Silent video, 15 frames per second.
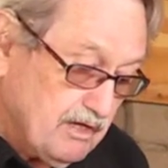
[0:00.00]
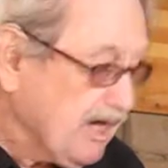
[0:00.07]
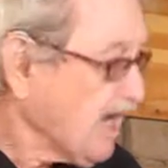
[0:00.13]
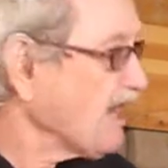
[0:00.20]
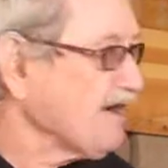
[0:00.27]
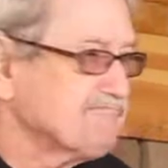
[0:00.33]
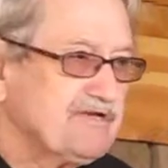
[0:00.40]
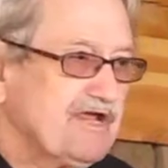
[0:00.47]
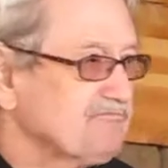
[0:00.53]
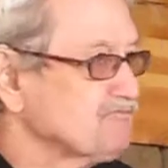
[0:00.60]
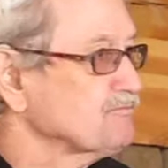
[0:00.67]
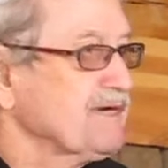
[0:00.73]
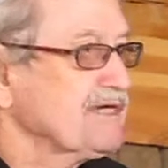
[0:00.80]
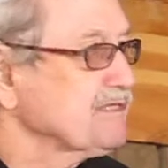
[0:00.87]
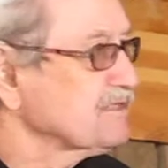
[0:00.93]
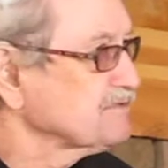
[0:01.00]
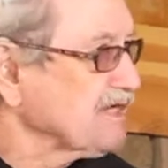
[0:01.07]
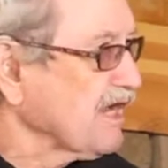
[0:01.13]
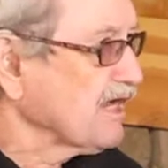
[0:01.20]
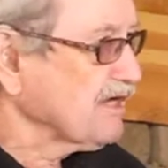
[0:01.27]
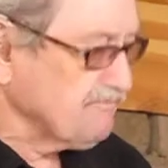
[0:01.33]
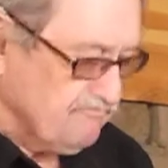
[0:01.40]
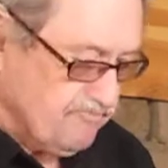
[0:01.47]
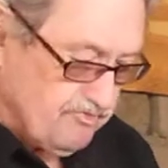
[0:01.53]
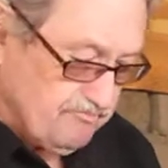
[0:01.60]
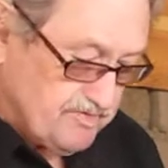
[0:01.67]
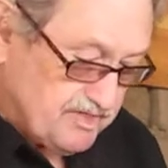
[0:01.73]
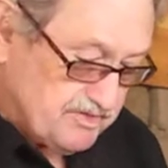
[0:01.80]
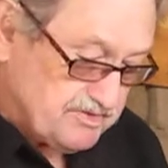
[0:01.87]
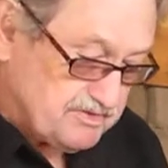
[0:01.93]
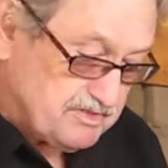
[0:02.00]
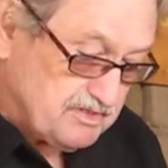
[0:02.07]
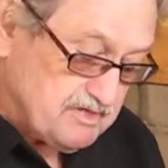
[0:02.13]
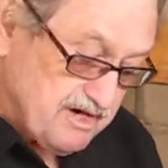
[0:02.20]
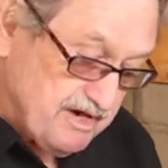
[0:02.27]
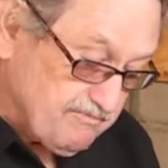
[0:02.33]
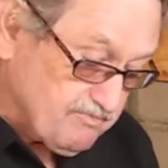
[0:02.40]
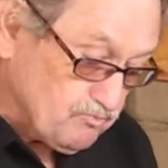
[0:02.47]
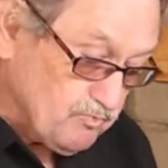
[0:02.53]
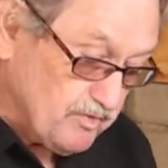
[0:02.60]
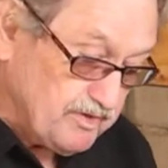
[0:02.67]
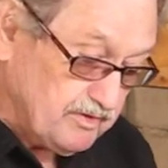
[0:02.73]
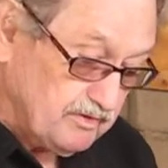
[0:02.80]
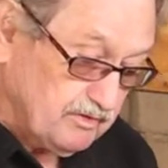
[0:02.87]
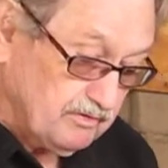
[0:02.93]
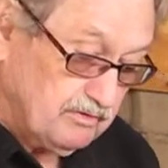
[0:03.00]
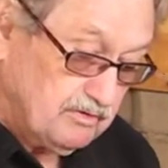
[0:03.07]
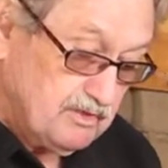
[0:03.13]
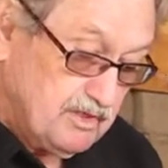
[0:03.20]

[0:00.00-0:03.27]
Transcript: I've never made a dime from this and never will.